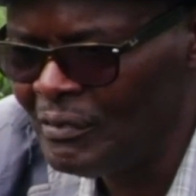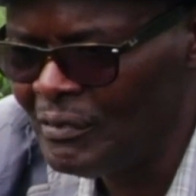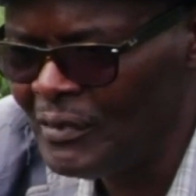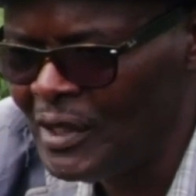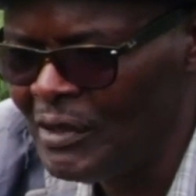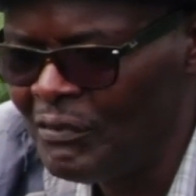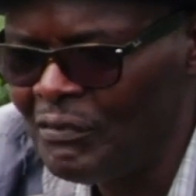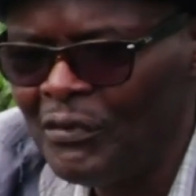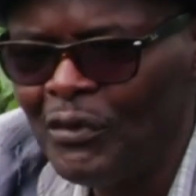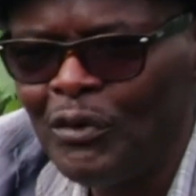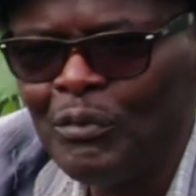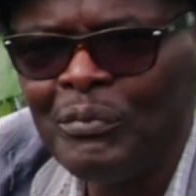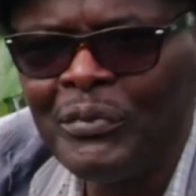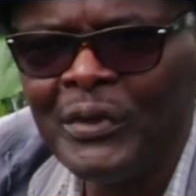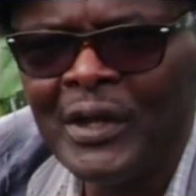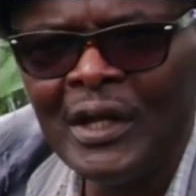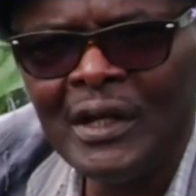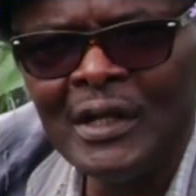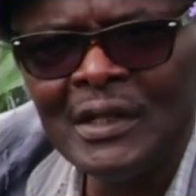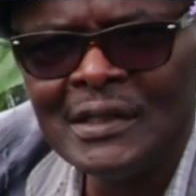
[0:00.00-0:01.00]
informed
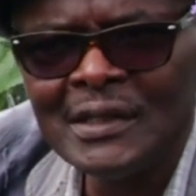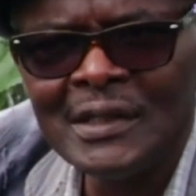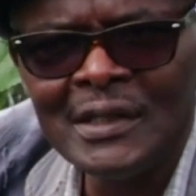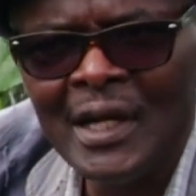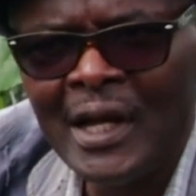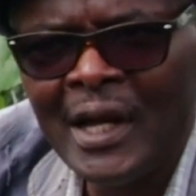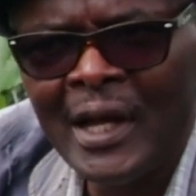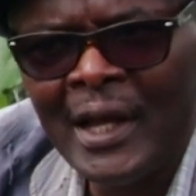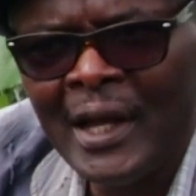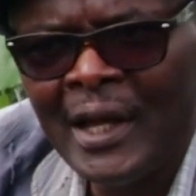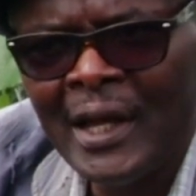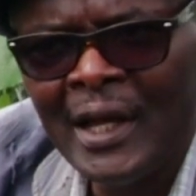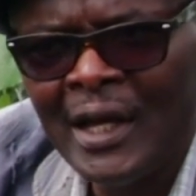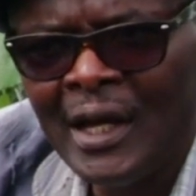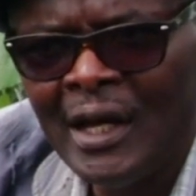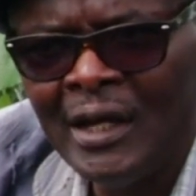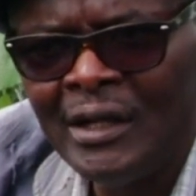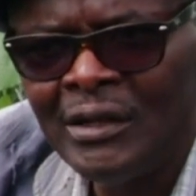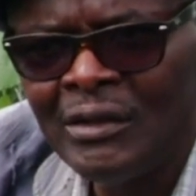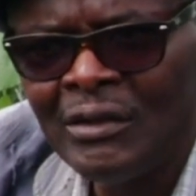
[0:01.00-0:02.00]
that the CIA
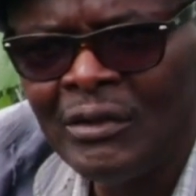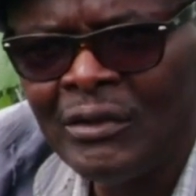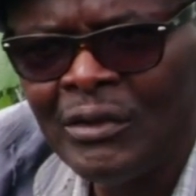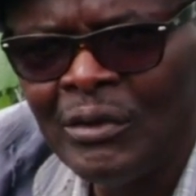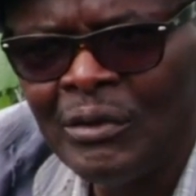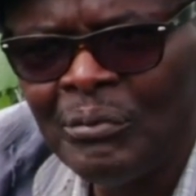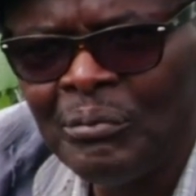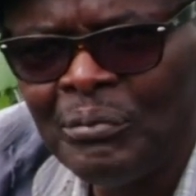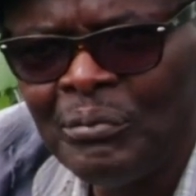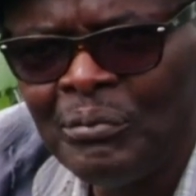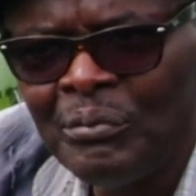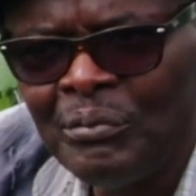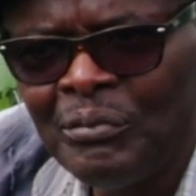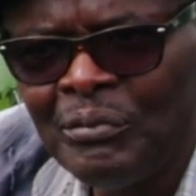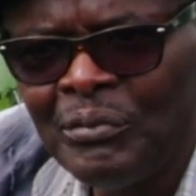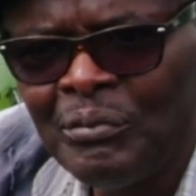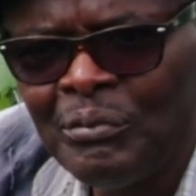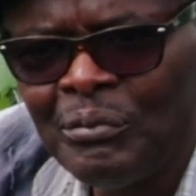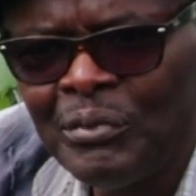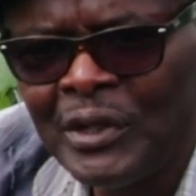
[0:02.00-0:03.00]
and other
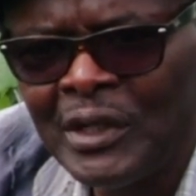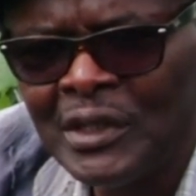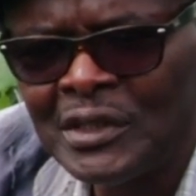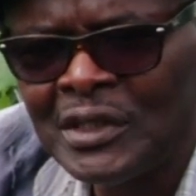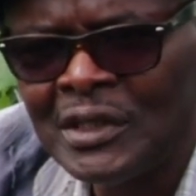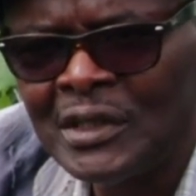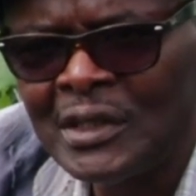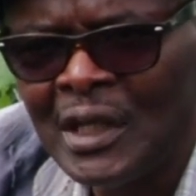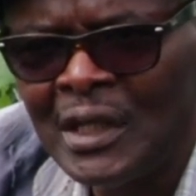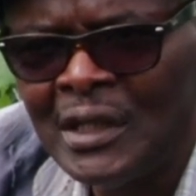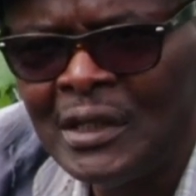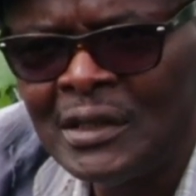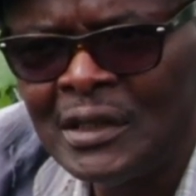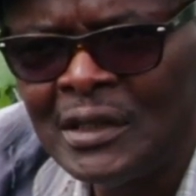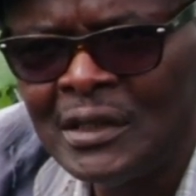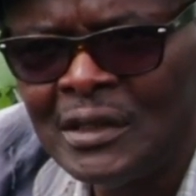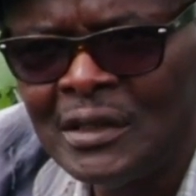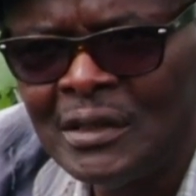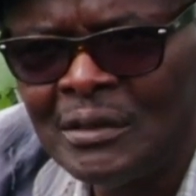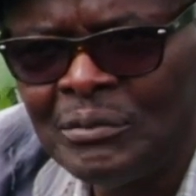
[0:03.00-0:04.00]
British
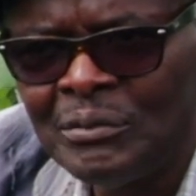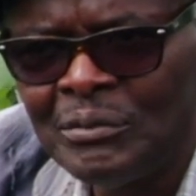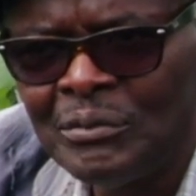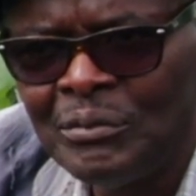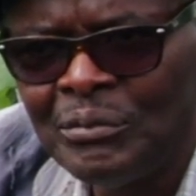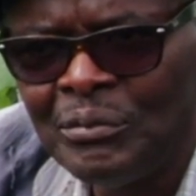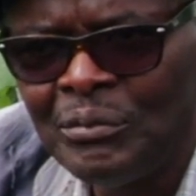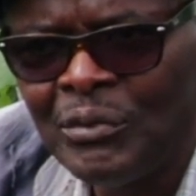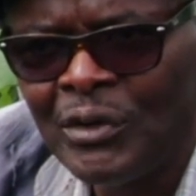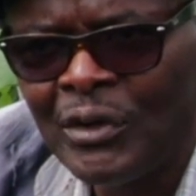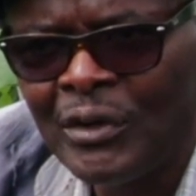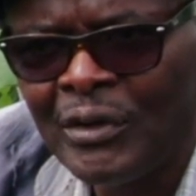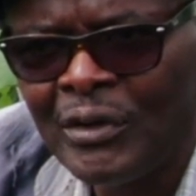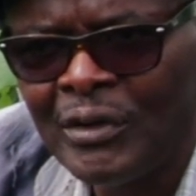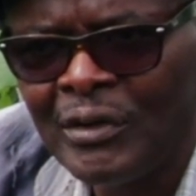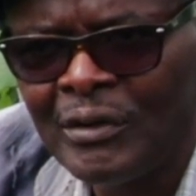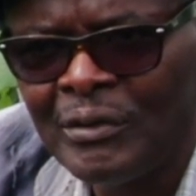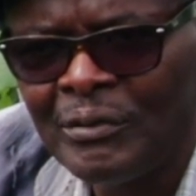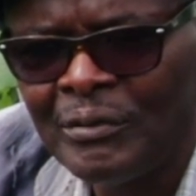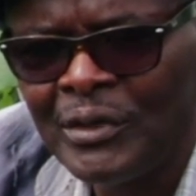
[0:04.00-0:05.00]
intelligence were,